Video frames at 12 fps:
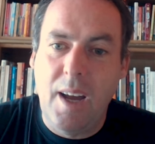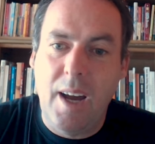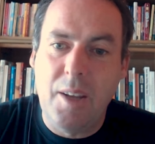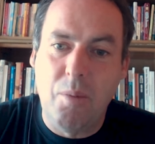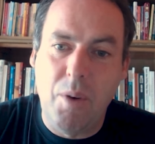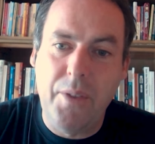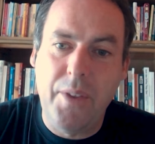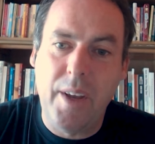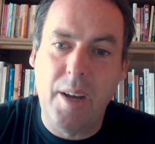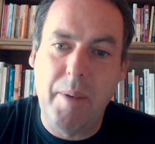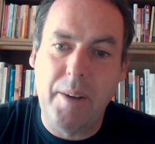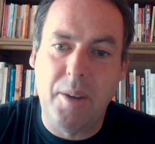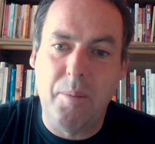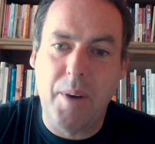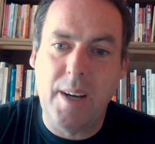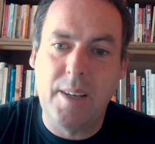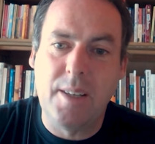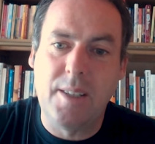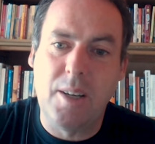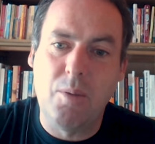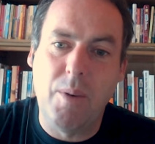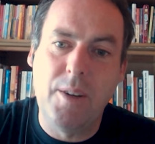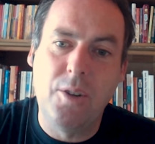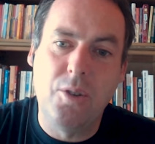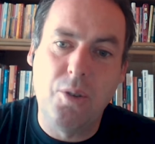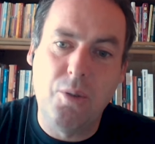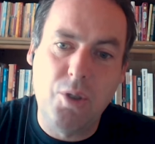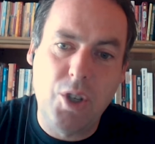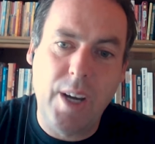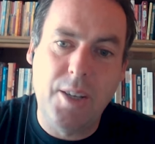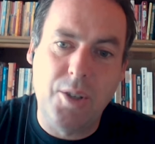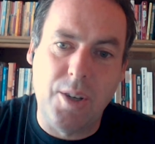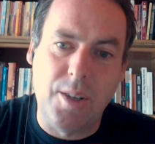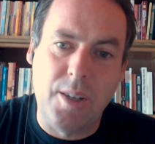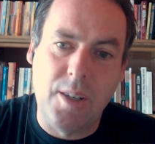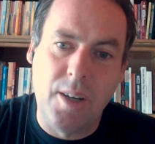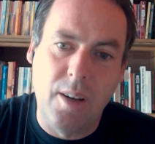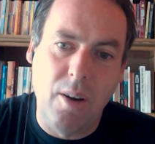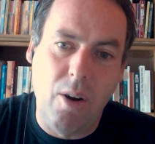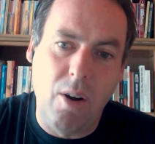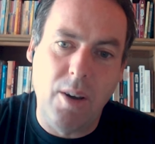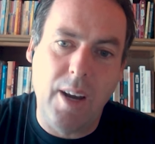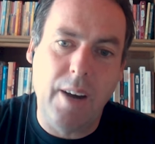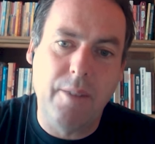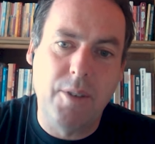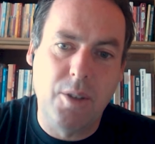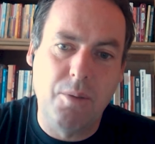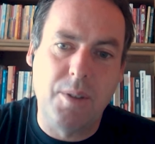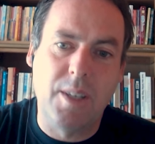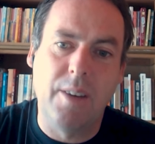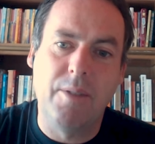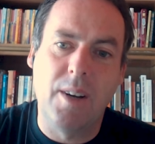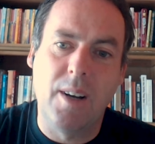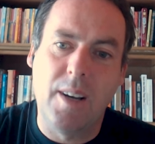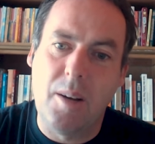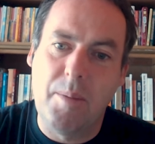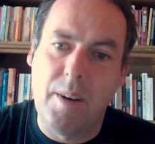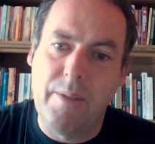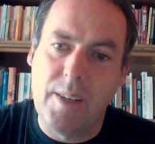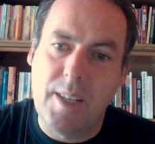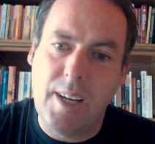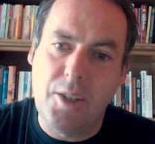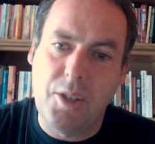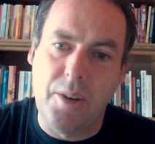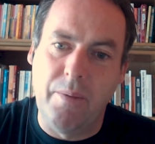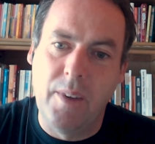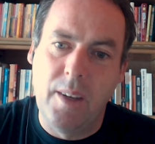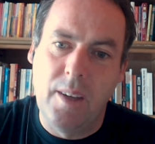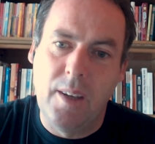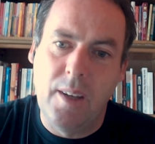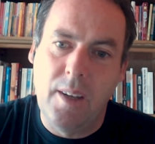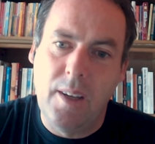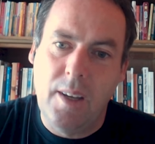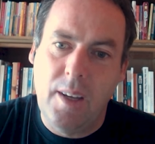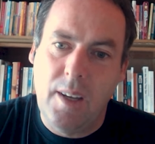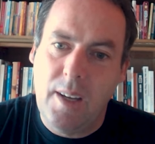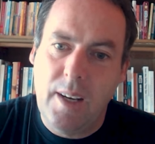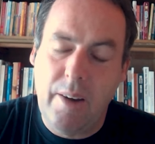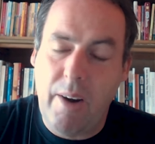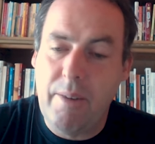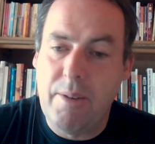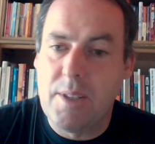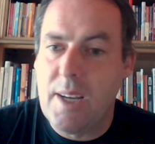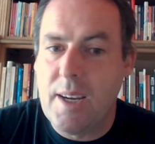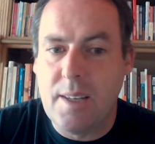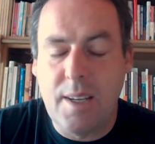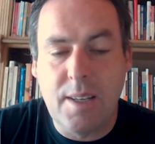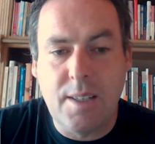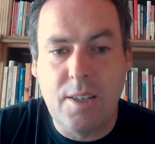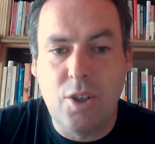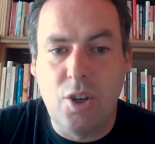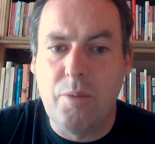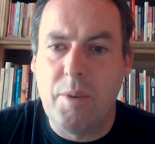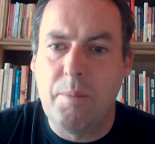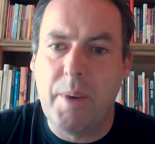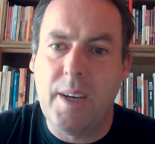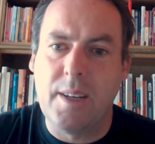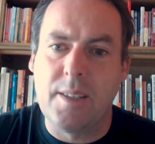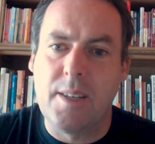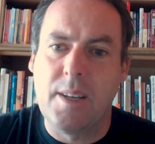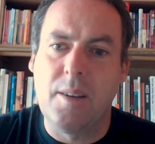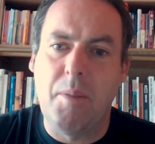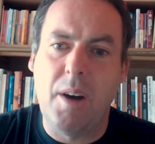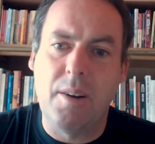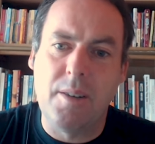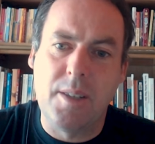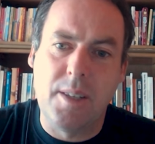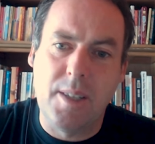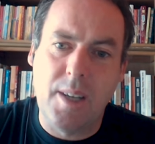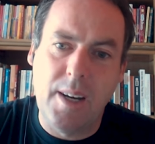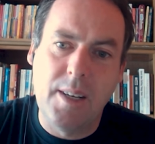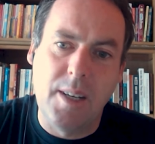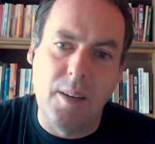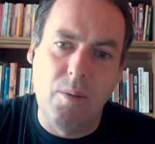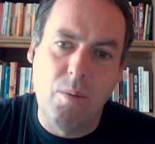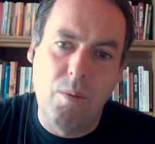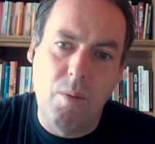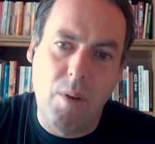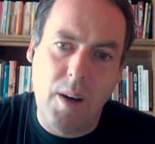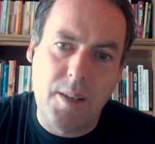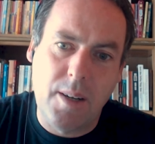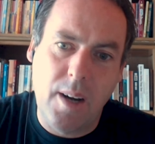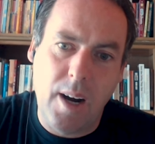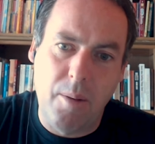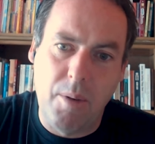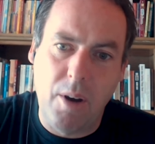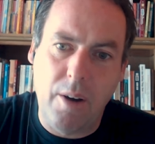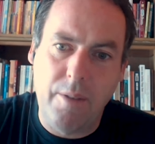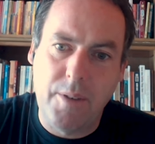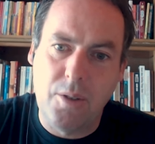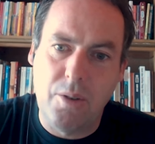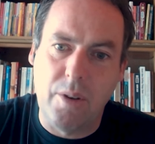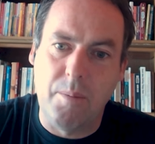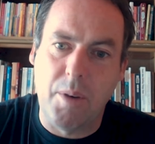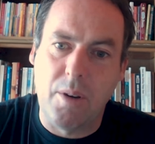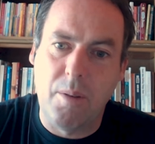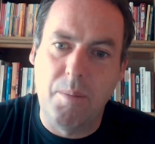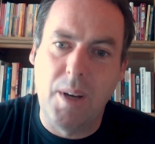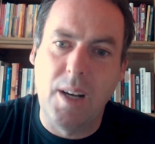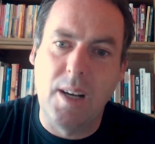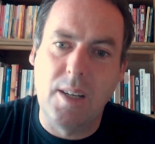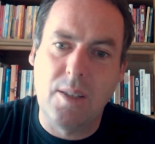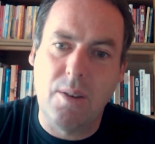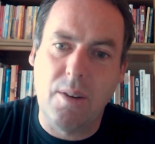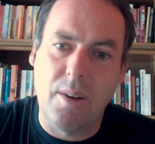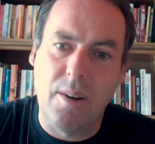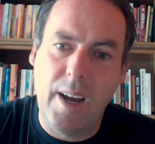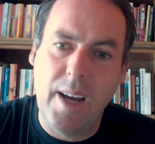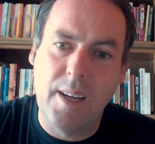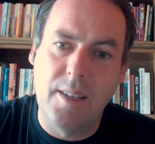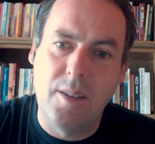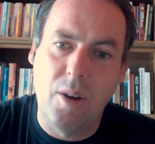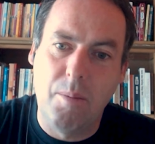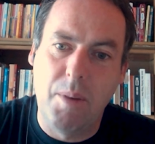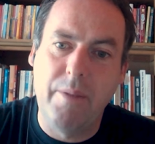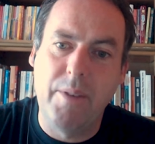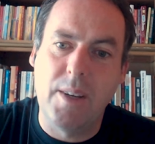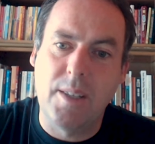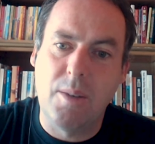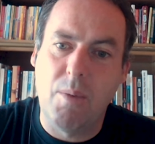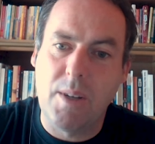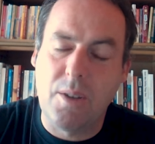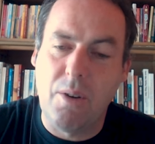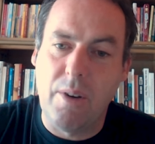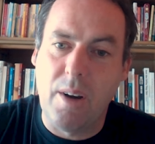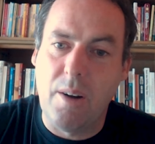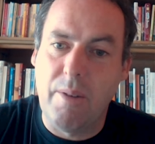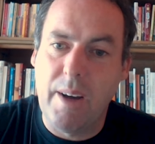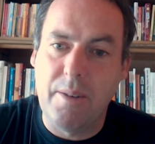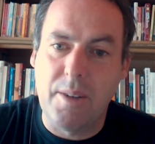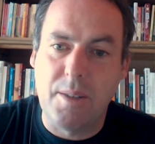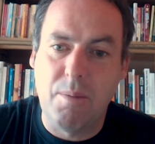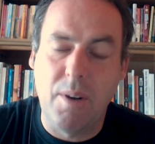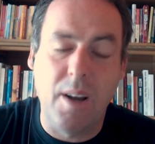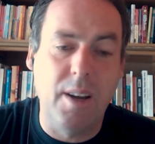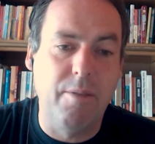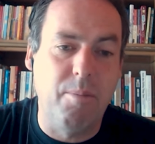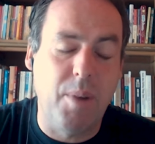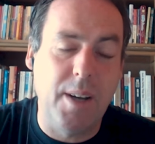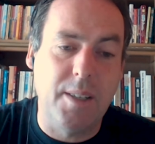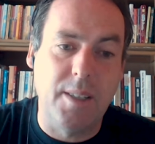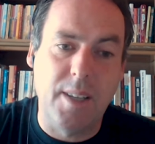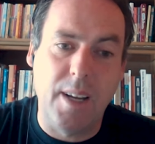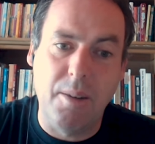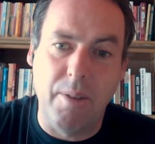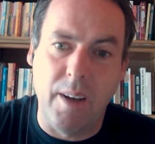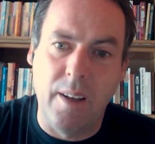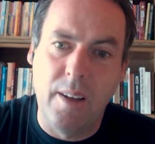And the one thing about the breath is that when you do change it, all you have to do is give it a little bit of attention. Now, I will say this as human beings in the modern society, what are we often doing but completely stuck in our head, oblivious to what's going on around us? We're not even present anyway.